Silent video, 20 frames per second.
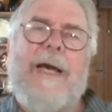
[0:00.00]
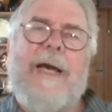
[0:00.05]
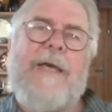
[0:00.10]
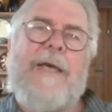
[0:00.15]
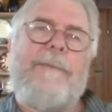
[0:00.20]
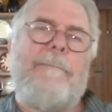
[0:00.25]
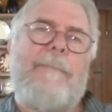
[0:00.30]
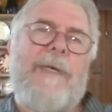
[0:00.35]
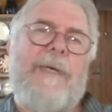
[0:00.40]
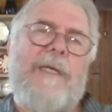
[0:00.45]

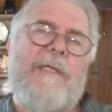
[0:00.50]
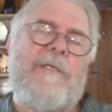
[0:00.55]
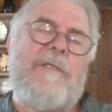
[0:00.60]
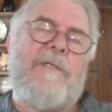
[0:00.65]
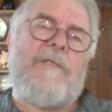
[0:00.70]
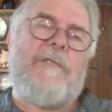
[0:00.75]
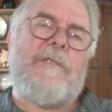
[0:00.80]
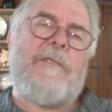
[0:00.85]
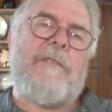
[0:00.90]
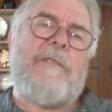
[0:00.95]
It
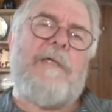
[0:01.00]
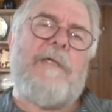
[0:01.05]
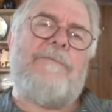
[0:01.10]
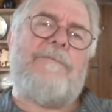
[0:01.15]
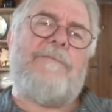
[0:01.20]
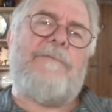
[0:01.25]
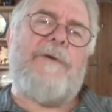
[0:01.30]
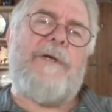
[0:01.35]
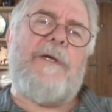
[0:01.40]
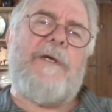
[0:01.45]
means that
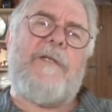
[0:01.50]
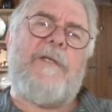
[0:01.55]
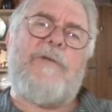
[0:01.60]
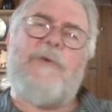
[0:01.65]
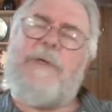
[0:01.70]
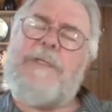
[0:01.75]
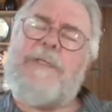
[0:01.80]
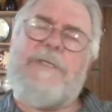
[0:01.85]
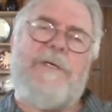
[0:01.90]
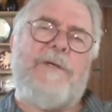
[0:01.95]
every
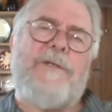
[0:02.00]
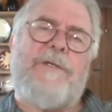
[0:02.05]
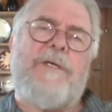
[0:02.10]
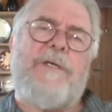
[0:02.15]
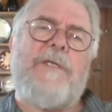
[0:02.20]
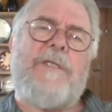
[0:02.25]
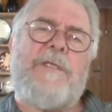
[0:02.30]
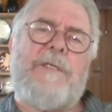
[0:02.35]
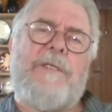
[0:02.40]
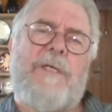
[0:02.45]
20 or
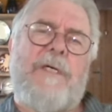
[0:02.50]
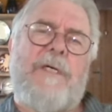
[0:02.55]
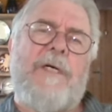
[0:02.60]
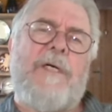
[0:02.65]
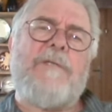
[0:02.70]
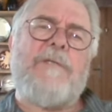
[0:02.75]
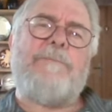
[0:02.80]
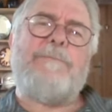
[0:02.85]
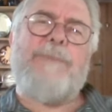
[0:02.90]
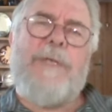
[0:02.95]
30
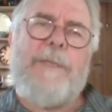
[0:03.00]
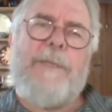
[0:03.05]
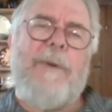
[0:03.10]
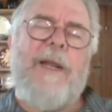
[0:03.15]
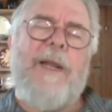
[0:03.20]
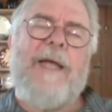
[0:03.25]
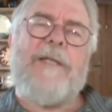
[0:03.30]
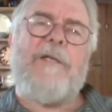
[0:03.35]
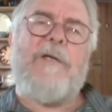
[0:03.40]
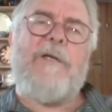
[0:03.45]
years,
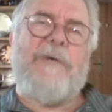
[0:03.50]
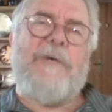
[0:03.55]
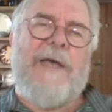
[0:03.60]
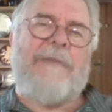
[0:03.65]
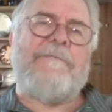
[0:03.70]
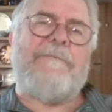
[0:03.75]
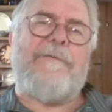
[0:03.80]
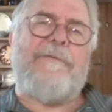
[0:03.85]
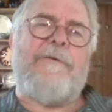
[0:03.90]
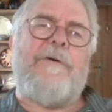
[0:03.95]
people had to look
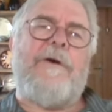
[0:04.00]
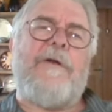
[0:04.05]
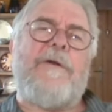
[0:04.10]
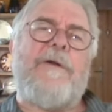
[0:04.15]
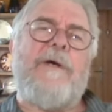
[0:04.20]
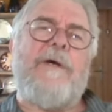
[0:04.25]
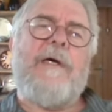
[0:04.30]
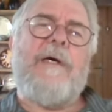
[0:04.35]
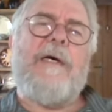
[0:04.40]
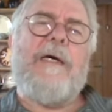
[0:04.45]
after it.
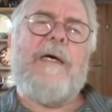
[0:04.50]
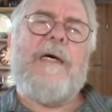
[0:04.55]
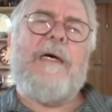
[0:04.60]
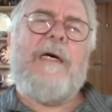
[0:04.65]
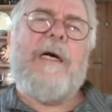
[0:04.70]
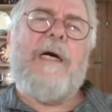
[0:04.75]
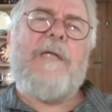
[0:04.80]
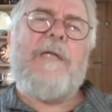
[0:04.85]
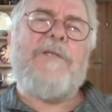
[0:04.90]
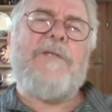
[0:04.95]

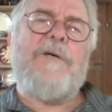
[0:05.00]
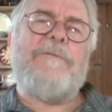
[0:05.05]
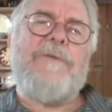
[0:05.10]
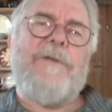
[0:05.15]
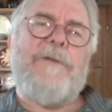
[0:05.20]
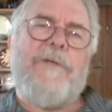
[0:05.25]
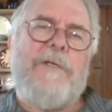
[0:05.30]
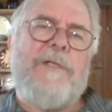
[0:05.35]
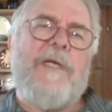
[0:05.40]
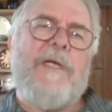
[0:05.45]
And so for
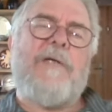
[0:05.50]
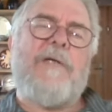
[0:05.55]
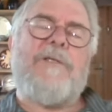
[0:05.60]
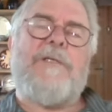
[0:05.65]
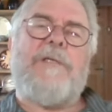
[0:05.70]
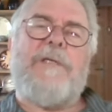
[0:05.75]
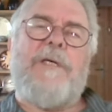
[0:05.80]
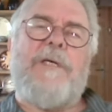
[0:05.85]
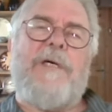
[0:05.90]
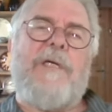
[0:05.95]

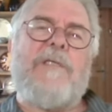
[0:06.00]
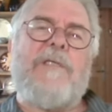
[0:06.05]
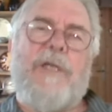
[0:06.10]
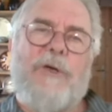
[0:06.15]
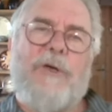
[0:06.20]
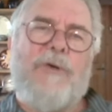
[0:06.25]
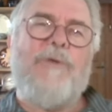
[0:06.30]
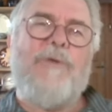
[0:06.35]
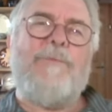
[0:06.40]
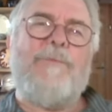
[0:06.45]
3,000 years,
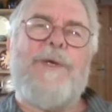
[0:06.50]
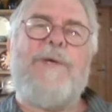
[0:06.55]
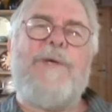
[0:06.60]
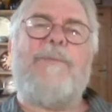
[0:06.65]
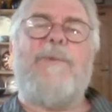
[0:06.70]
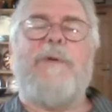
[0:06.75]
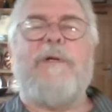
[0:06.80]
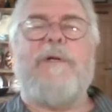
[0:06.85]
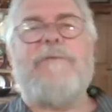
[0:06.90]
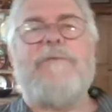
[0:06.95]
local
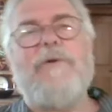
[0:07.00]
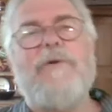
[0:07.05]
people have